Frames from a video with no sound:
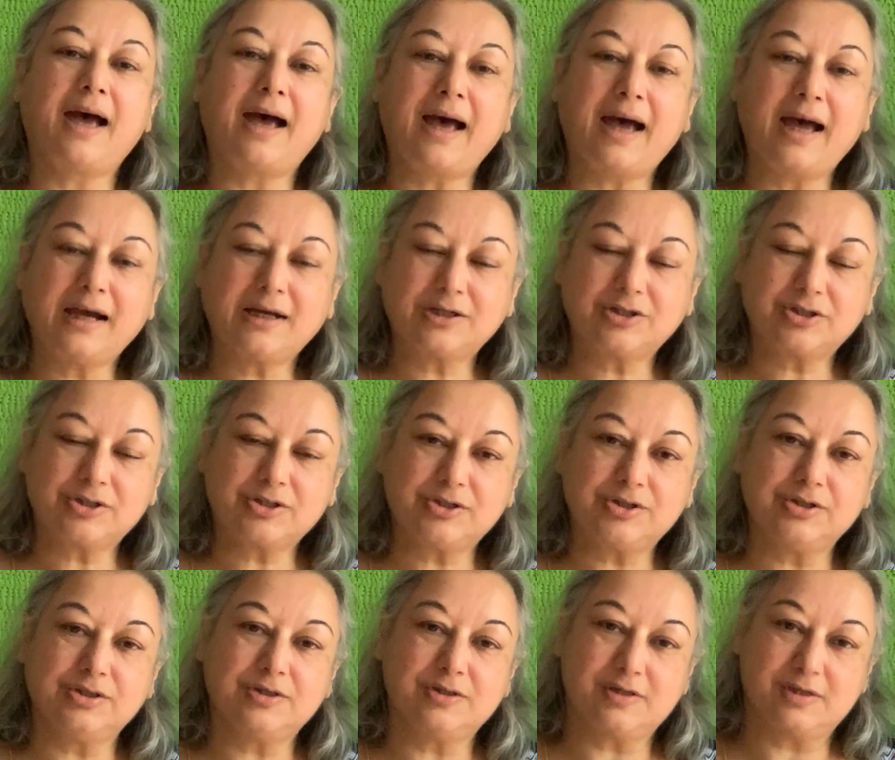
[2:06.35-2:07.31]

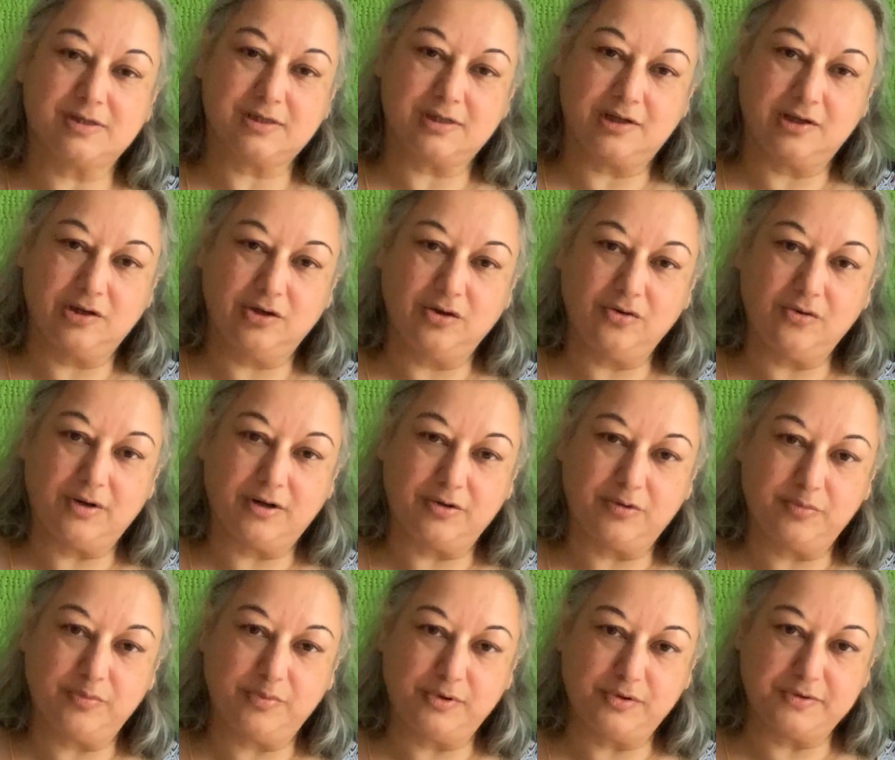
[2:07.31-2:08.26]
actions you are
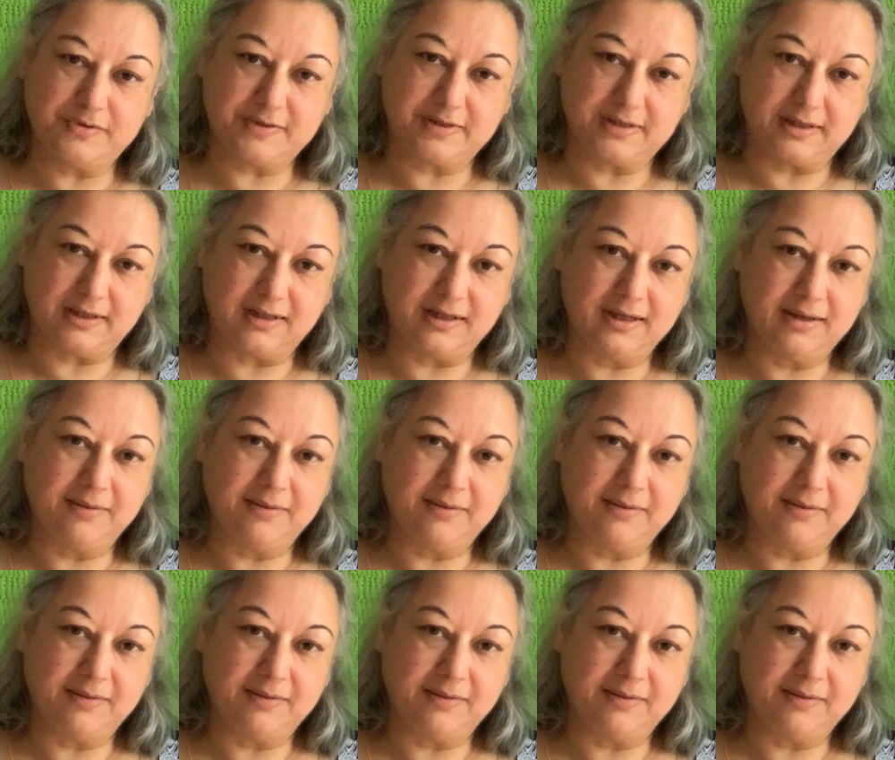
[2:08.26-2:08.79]
opposing.